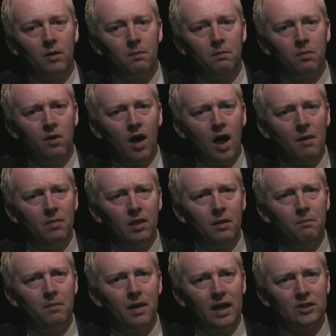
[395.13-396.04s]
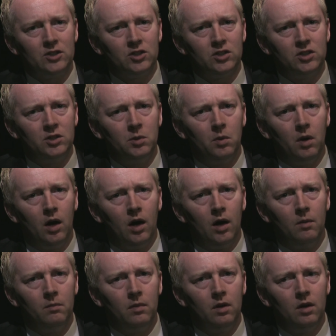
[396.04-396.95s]
you're probably best
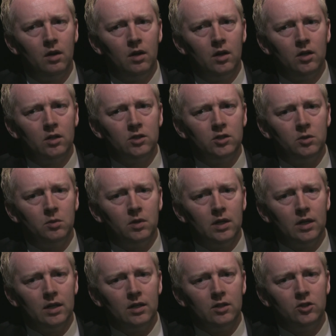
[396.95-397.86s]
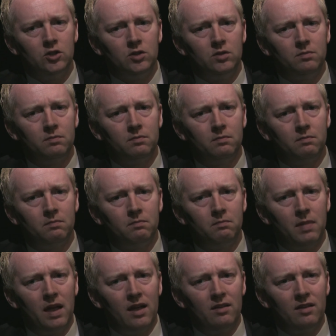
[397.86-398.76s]
to just
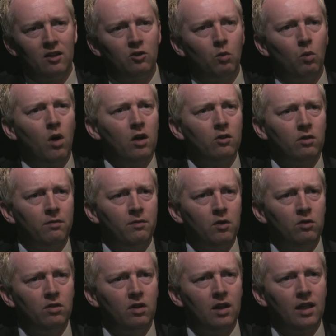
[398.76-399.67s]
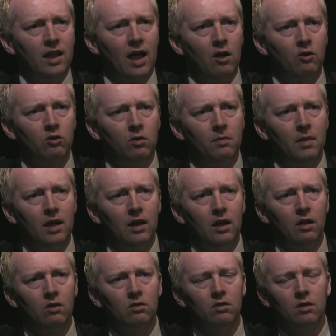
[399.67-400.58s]
pay attention, watch a few city council
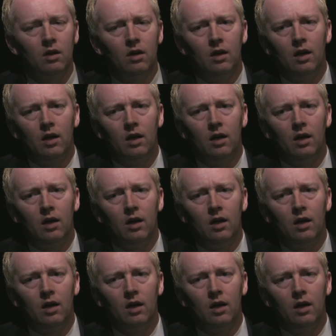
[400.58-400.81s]
meetings,